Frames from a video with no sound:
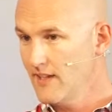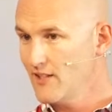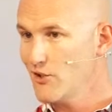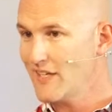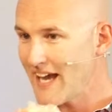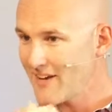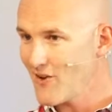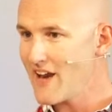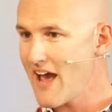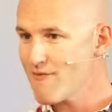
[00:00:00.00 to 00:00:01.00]
You
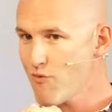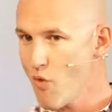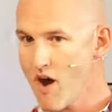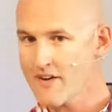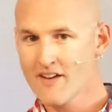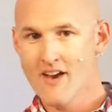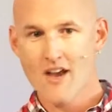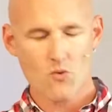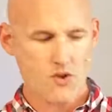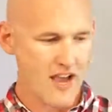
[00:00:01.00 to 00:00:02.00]
cannot have one
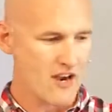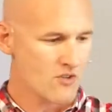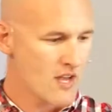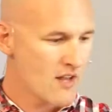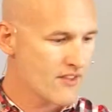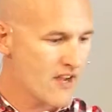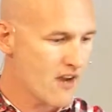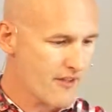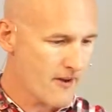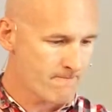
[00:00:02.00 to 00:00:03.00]
without the
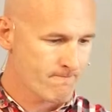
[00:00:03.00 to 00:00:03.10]
other.